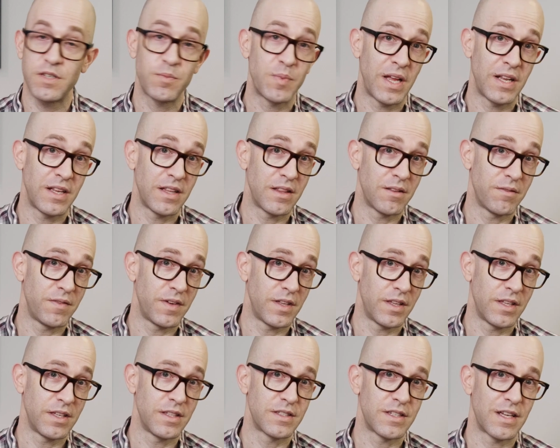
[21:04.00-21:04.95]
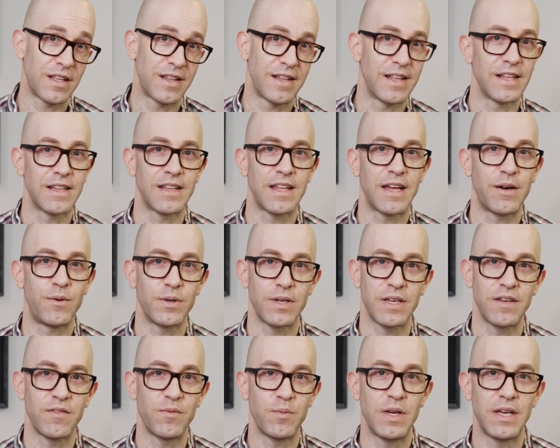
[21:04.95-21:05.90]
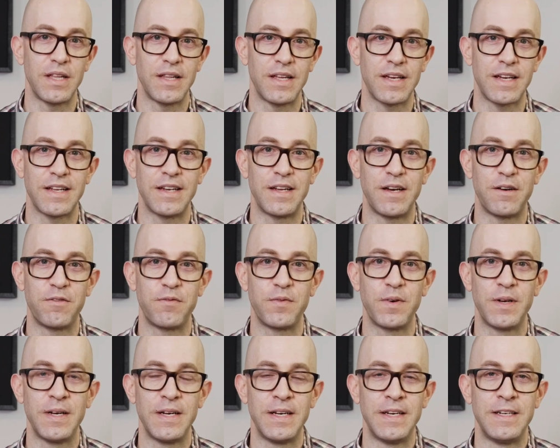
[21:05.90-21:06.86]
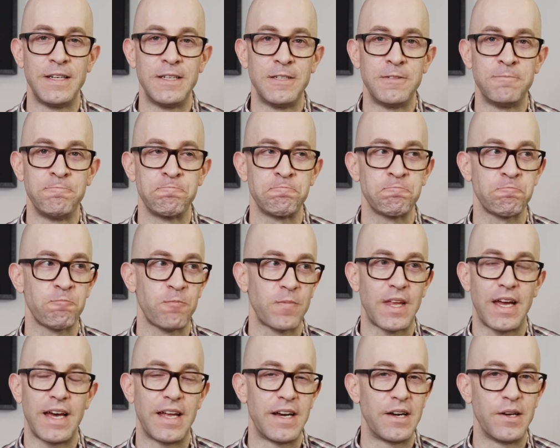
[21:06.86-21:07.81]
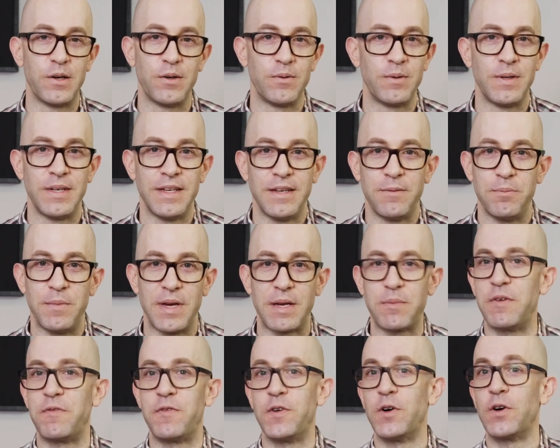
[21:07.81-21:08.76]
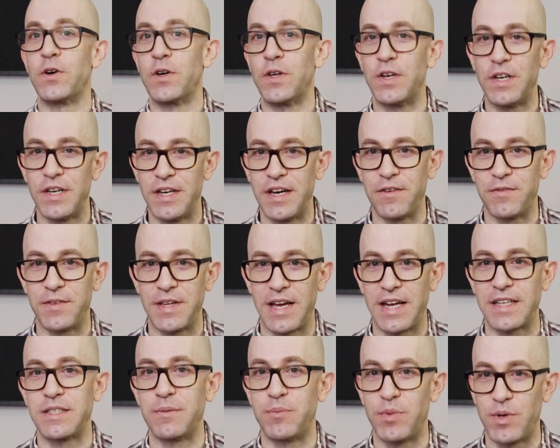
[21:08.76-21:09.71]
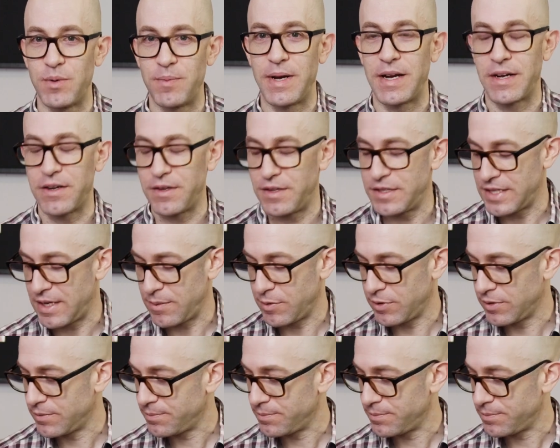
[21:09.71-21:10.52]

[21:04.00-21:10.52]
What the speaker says: painting the villains, I think that will give me like enough, I don't know, make me feel good enough to actually put it back on the table.